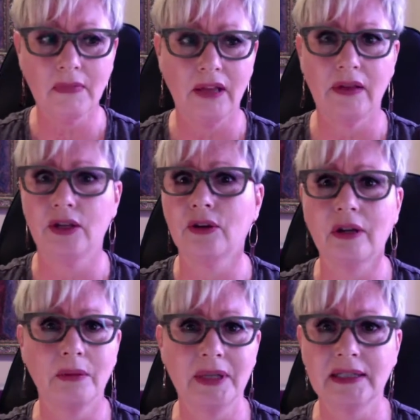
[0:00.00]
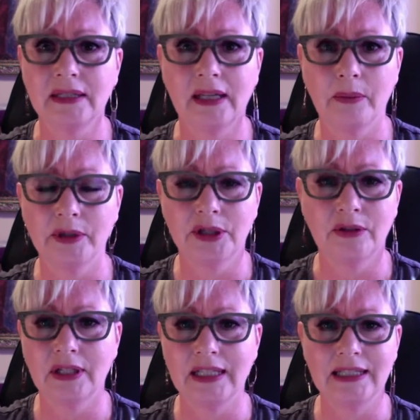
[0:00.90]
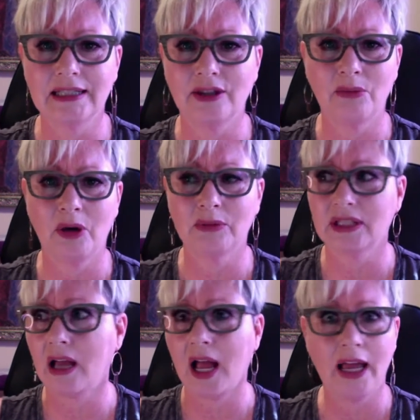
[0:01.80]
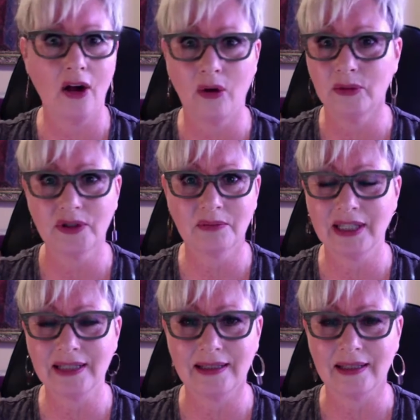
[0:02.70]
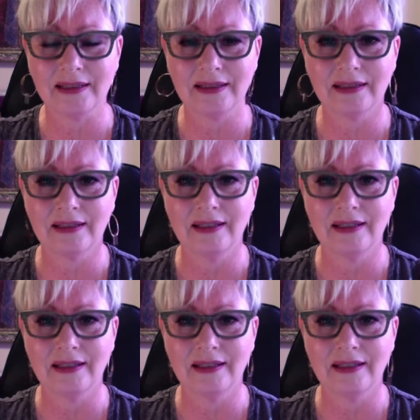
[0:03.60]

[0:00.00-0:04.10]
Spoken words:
then you're going to miss the opportunities and the moments. I almost missed this.